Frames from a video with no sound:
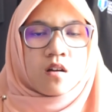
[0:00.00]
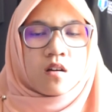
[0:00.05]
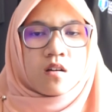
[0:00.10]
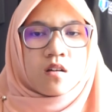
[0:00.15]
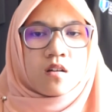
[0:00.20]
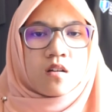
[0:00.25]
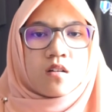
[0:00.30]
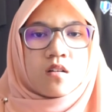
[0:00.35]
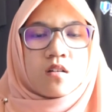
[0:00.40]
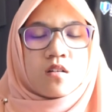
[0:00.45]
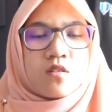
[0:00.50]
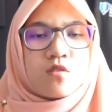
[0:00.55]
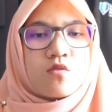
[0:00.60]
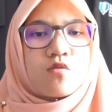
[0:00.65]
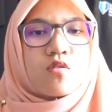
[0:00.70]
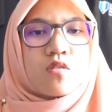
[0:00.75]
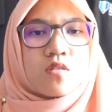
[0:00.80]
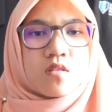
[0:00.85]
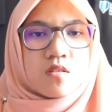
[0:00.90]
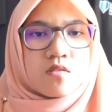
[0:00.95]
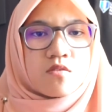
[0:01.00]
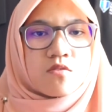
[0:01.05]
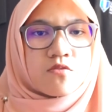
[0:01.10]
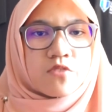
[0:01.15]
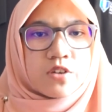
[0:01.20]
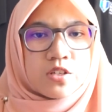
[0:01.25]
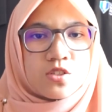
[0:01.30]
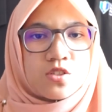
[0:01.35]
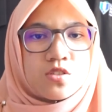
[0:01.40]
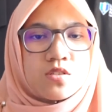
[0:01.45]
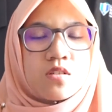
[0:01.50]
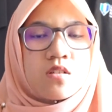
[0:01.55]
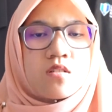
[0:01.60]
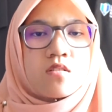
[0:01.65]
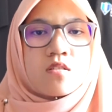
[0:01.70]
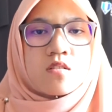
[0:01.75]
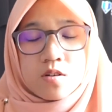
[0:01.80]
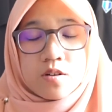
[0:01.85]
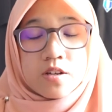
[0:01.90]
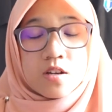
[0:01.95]

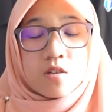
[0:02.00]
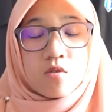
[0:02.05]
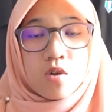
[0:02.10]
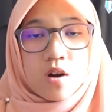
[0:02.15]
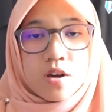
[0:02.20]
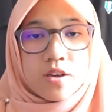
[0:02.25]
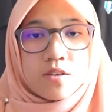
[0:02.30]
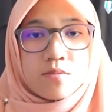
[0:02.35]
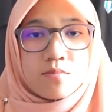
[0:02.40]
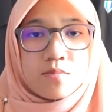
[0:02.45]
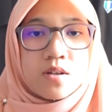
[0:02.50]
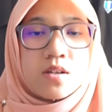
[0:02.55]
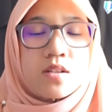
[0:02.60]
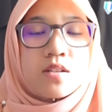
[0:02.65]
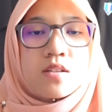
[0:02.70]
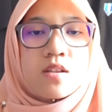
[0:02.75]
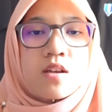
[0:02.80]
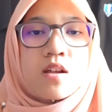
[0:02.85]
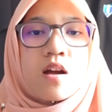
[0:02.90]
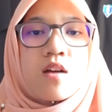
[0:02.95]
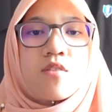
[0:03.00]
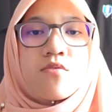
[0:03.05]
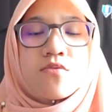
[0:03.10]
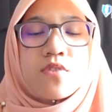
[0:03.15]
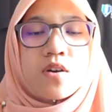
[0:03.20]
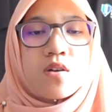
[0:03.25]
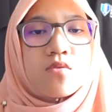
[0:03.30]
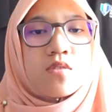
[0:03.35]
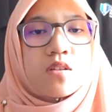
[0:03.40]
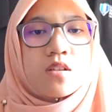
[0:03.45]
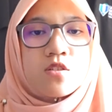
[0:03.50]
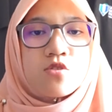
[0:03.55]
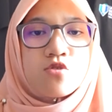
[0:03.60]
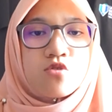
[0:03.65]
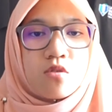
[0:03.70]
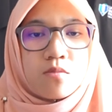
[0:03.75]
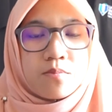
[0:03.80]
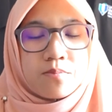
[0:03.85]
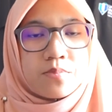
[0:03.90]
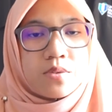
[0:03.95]
Non-functional requirement that are found in
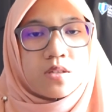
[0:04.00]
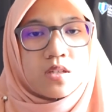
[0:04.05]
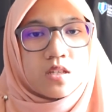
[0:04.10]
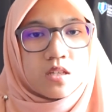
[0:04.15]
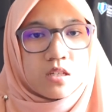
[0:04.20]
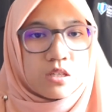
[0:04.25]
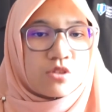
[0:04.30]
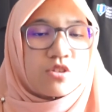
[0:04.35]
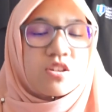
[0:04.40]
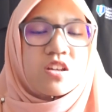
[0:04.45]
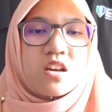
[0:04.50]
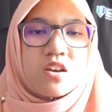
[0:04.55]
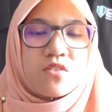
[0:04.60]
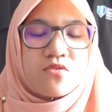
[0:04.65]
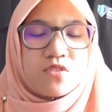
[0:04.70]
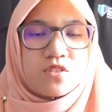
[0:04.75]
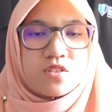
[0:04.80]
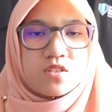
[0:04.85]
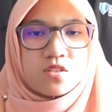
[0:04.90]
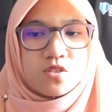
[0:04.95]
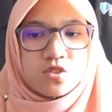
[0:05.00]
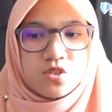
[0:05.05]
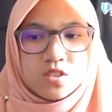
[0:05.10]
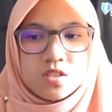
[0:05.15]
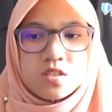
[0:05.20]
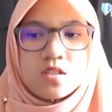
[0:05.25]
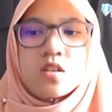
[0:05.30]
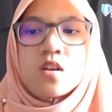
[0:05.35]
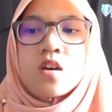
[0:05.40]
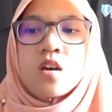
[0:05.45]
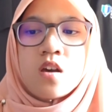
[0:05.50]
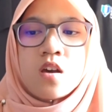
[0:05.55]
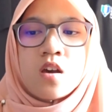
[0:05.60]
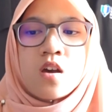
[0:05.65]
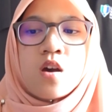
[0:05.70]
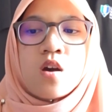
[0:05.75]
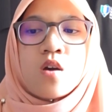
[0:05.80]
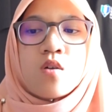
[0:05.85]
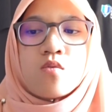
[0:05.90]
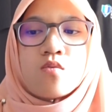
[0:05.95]
Shopee is efficiency,
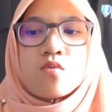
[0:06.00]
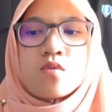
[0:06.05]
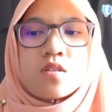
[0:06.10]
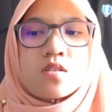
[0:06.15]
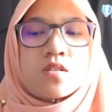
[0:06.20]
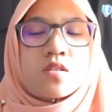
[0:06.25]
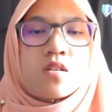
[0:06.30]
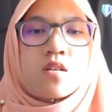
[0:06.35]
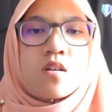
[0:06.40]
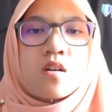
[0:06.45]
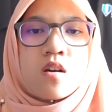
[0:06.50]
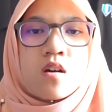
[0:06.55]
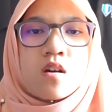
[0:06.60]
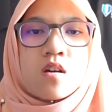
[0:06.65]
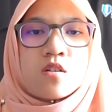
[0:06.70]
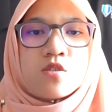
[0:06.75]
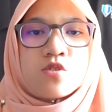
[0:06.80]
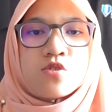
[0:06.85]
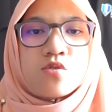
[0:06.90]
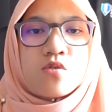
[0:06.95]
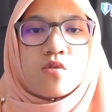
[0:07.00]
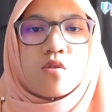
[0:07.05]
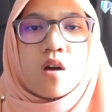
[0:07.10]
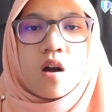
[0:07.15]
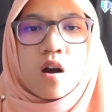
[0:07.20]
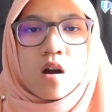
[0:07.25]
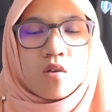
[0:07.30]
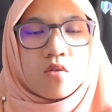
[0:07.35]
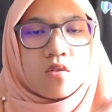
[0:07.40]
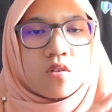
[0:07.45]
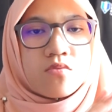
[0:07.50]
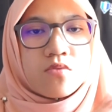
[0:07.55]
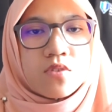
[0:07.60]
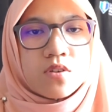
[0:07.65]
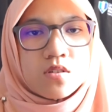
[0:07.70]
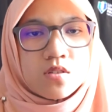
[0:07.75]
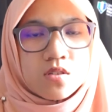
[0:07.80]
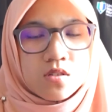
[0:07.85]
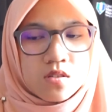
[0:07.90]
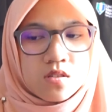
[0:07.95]
which show how
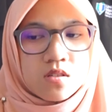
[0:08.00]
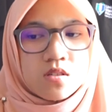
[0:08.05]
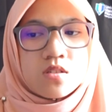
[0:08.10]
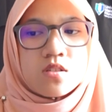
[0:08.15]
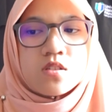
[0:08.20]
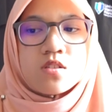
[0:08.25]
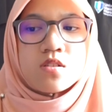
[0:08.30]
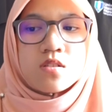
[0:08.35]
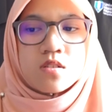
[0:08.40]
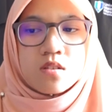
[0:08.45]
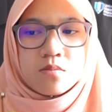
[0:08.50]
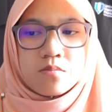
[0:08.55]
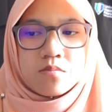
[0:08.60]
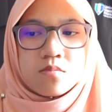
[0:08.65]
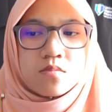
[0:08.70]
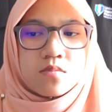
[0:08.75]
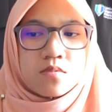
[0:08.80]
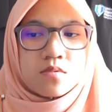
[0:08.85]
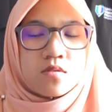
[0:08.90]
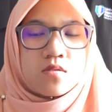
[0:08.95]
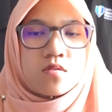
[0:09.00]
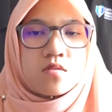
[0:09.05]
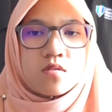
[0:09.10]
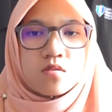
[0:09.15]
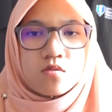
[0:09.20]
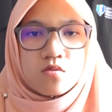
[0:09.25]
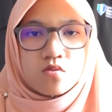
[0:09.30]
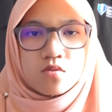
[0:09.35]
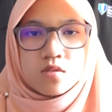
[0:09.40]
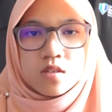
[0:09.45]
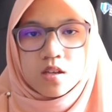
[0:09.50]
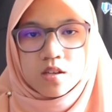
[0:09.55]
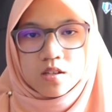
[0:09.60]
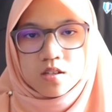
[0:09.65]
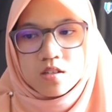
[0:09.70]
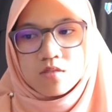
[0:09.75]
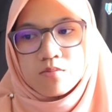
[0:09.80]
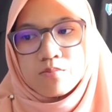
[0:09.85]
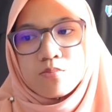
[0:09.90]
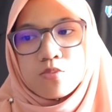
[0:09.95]
efficient the system to take
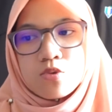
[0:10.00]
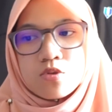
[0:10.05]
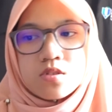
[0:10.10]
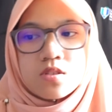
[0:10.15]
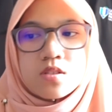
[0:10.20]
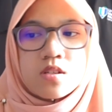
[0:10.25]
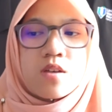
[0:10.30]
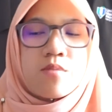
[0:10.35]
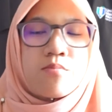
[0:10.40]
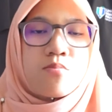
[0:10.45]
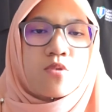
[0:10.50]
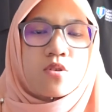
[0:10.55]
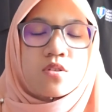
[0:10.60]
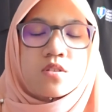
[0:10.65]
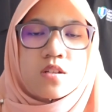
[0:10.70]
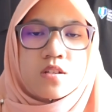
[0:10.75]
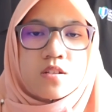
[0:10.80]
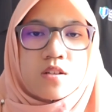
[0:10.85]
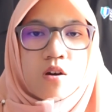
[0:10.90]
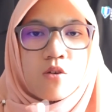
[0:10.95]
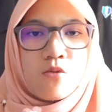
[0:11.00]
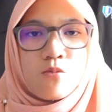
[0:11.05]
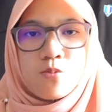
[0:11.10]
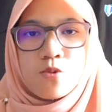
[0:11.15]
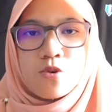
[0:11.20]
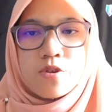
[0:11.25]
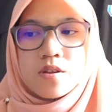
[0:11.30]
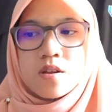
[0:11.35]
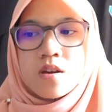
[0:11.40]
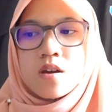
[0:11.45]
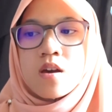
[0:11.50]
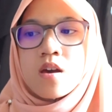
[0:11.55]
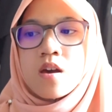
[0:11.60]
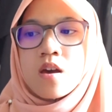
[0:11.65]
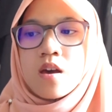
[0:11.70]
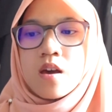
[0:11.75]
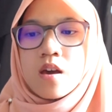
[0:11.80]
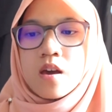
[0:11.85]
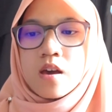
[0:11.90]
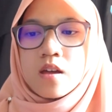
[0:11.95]
inputs and process output,
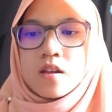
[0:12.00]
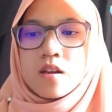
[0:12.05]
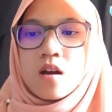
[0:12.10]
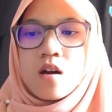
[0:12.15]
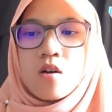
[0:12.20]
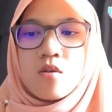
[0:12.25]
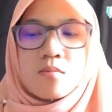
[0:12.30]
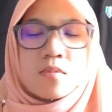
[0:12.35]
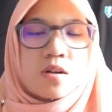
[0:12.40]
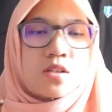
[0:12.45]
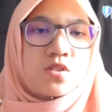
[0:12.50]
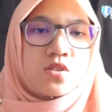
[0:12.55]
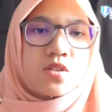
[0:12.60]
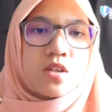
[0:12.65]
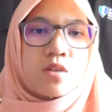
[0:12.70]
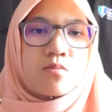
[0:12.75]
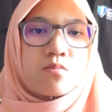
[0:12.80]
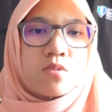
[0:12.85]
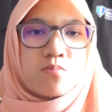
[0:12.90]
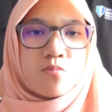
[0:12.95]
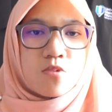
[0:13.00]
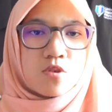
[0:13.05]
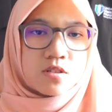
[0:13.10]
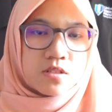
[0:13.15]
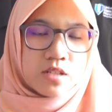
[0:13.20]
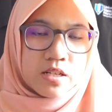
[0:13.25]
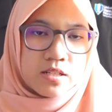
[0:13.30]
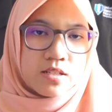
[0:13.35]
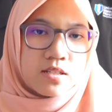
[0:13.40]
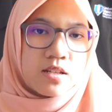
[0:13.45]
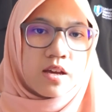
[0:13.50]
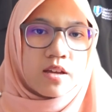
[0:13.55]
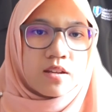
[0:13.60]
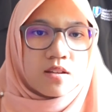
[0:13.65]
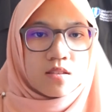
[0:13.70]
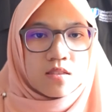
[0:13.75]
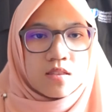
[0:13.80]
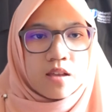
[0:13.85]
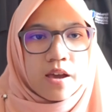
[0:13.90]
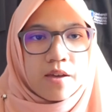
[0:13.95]
and how much can be processed at
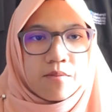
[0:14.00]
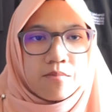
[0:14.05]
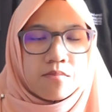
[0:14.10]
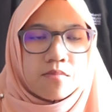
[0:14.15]
a time.